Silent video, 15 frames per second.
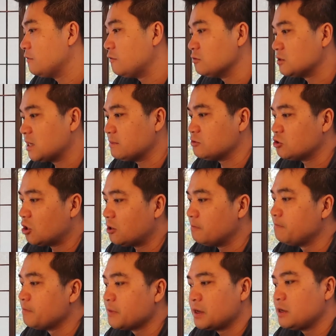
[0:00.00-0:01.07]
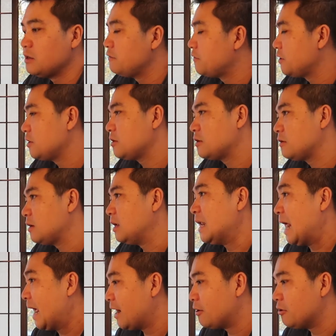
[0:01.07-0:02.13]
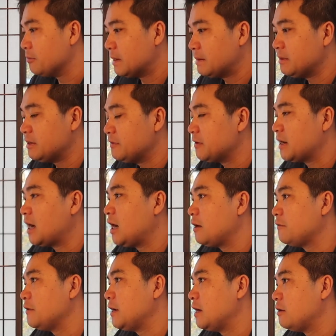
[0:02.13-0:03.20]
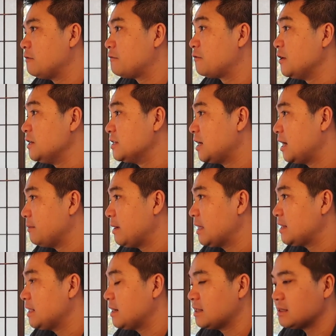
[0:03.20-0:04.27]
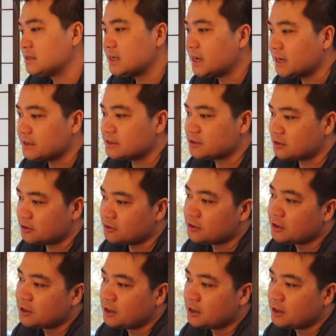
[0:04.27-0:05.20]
a full time job, you've only got an hour, maybe even half an hour free time at the end of the day. So,